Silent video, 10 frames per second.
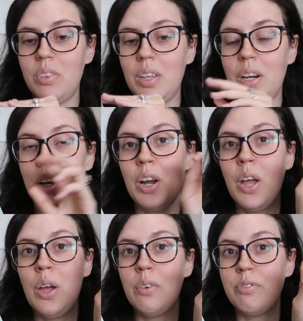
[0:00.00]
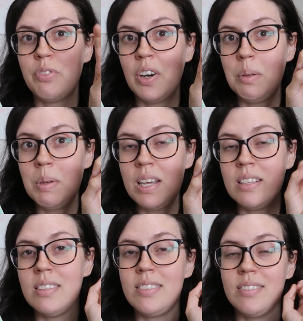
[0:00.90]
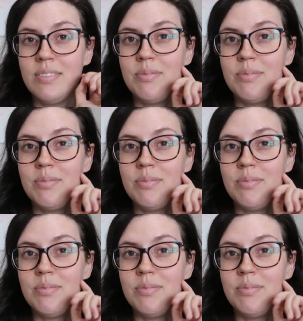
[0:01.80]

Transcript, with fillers: They're frenemies